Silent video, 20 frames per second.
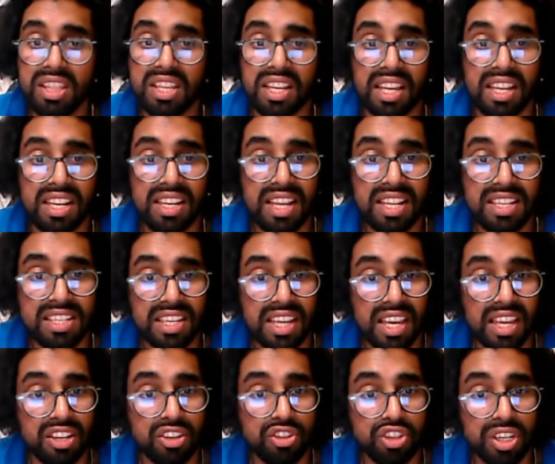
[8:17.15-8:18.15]
the kinetic
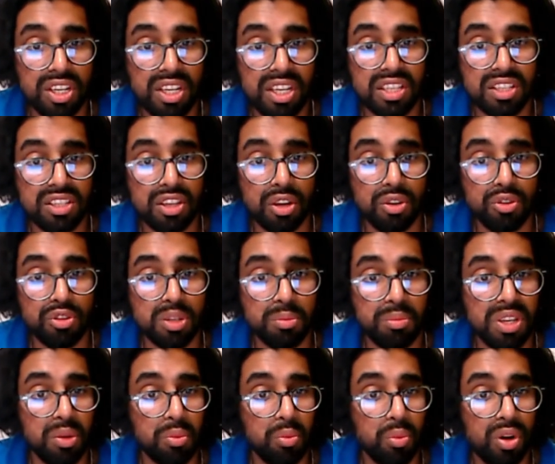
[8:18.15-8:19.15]
energy is going to
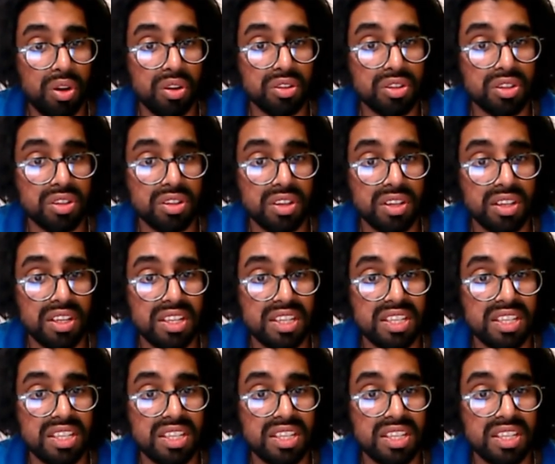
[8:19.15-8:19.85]
be what?